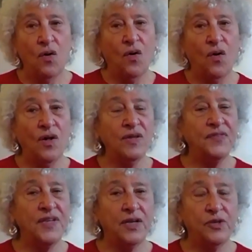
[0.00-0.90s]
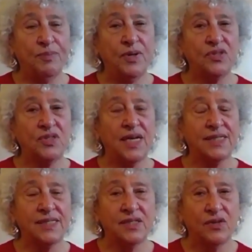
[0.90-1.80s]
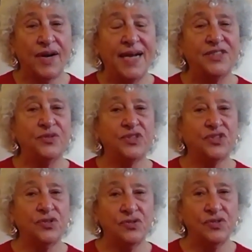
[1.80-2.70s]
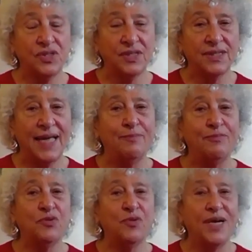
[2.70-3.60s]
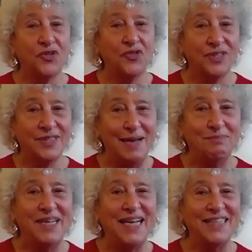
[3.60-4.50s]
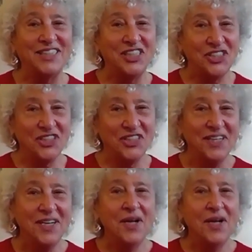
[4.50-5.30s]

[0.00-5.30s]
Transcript: All of the other postdocs, the graduate students, the lab director, the lab technician,